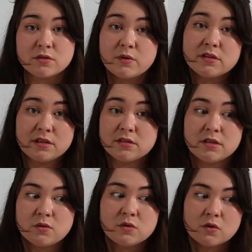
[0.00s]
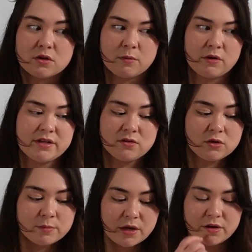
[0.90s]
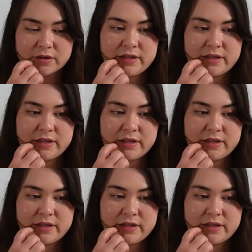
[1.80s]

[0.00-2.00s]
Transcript: So he's listening to his older his older brother.